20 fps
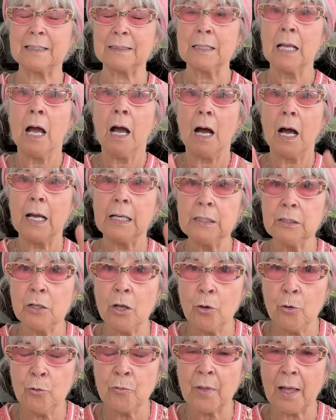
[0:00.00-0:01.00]
And I
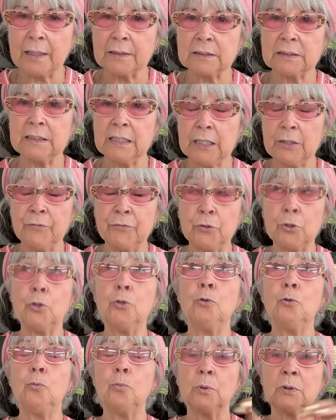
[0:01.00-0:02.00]
know that sea
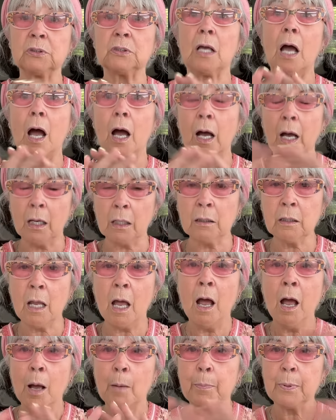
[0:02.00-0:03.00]
view was
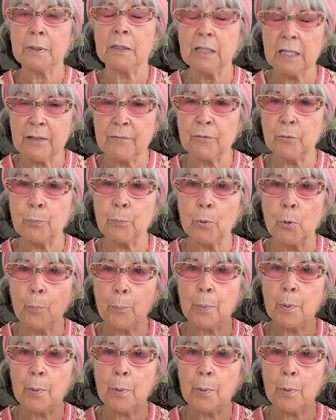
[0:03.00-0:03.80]
unbelievable,